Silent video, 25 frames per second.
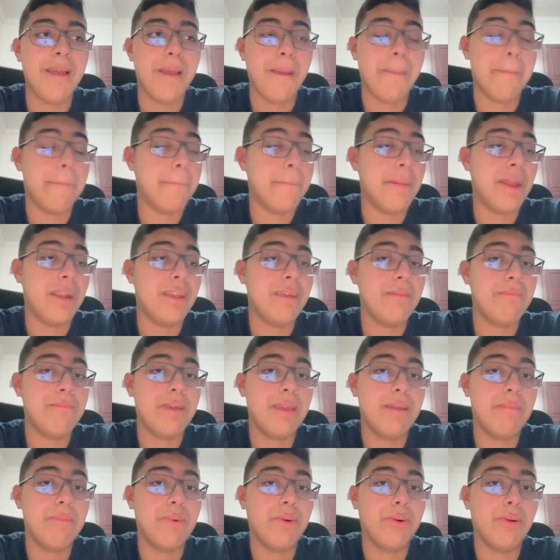many
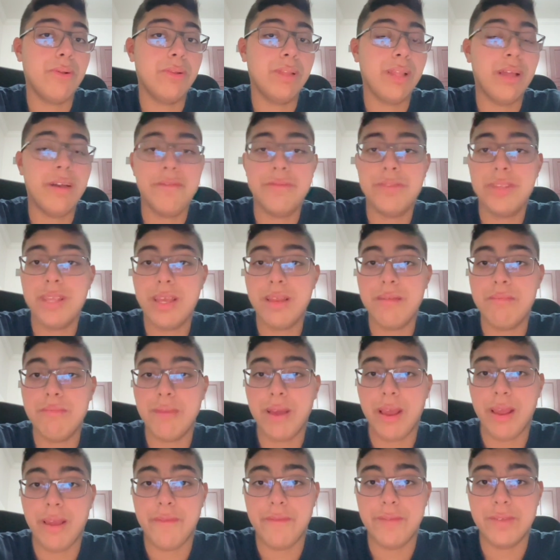people loved it.
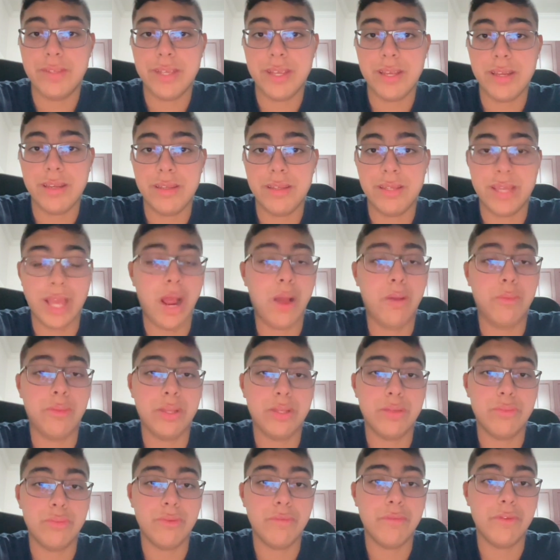I've seen
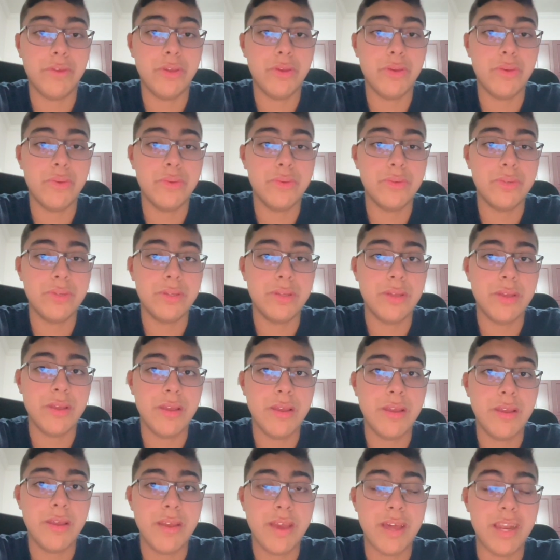countless reviews,
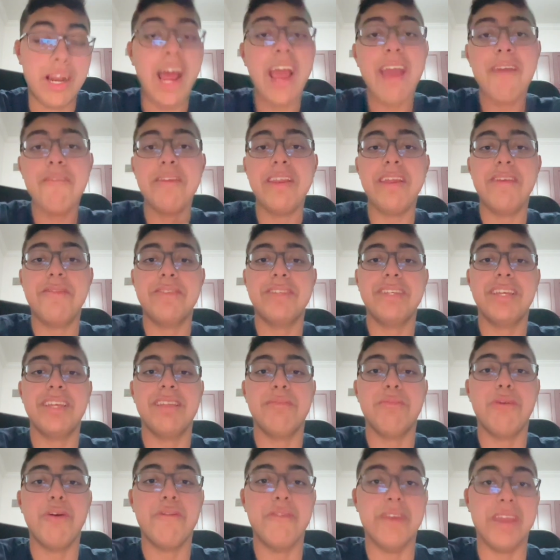and I haven't even seen
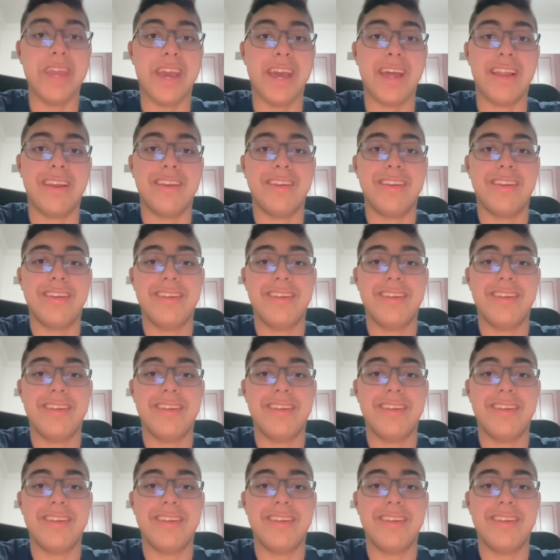the movie yet.